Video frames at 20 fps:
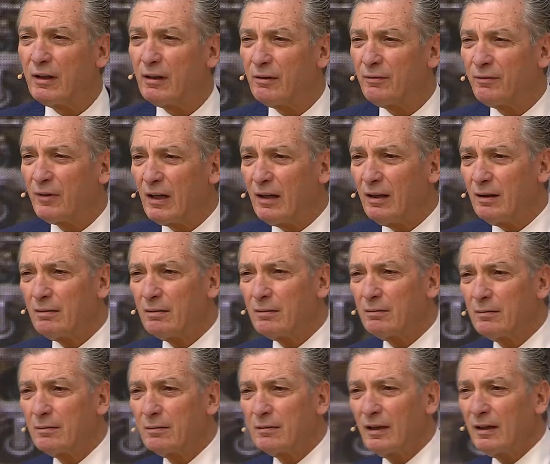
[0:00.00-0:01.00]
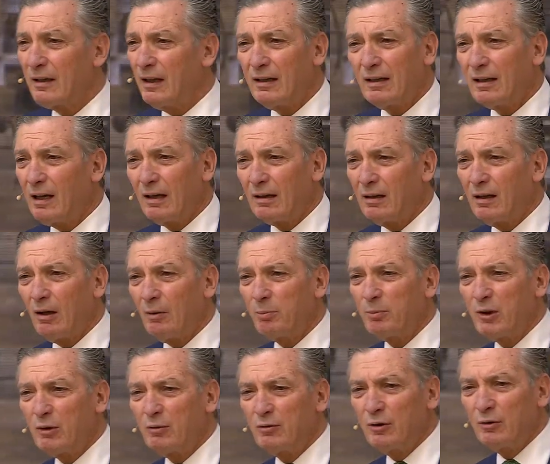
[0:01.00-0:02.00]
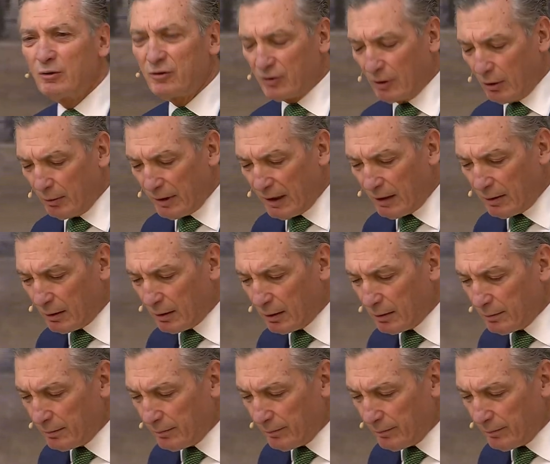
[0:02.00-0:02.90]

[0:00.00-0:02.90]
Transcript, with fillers: innovate and they can't help you do so either.